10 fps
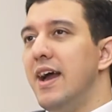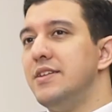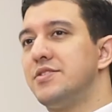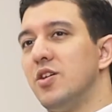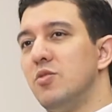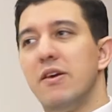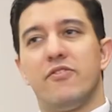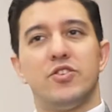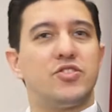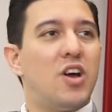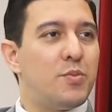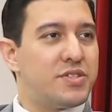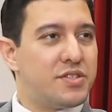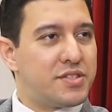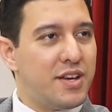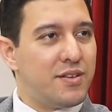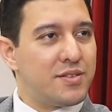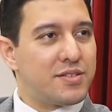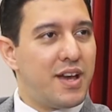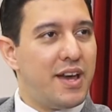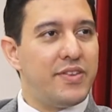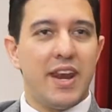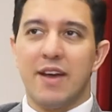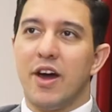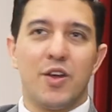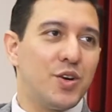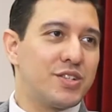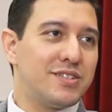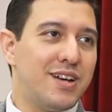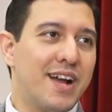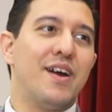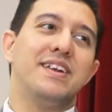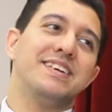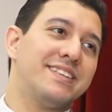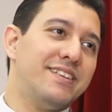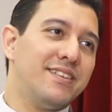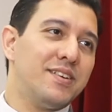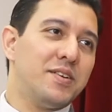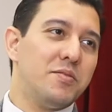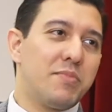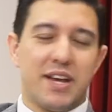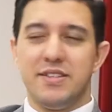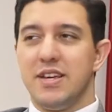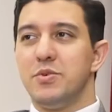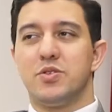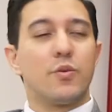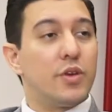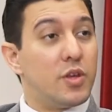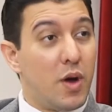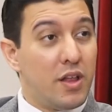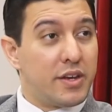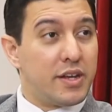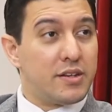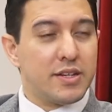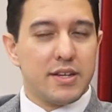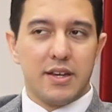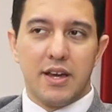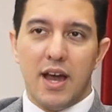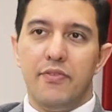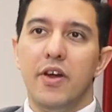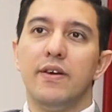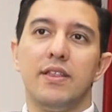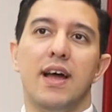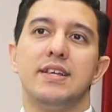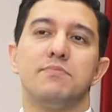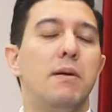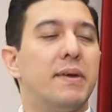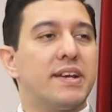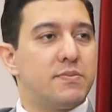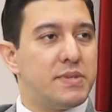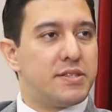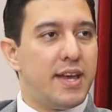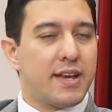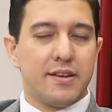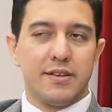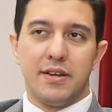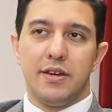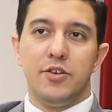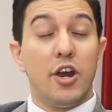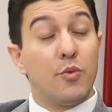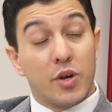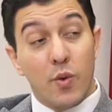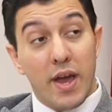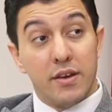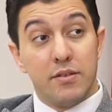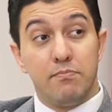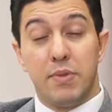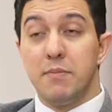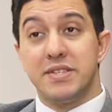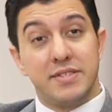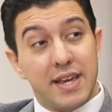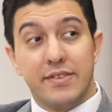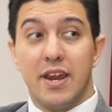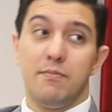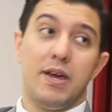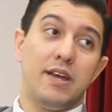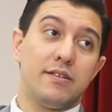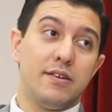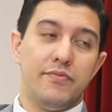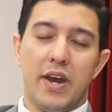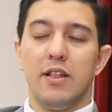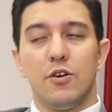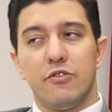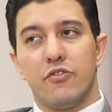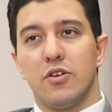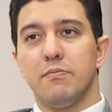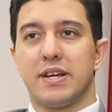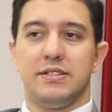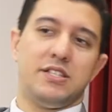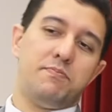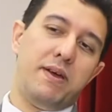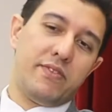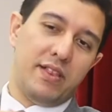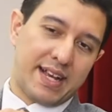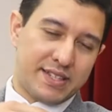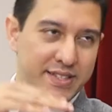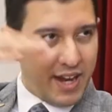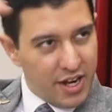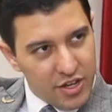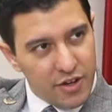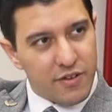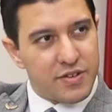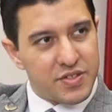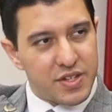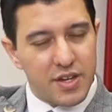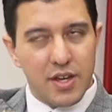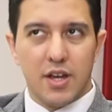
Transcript: And so my first job was in sales, and then I got hooked. I got addicted because I was doing really well in it. And therein lies my biggest mistake. Not a regret, but a mistake that I made, that I learned from, because I spent the next 10 years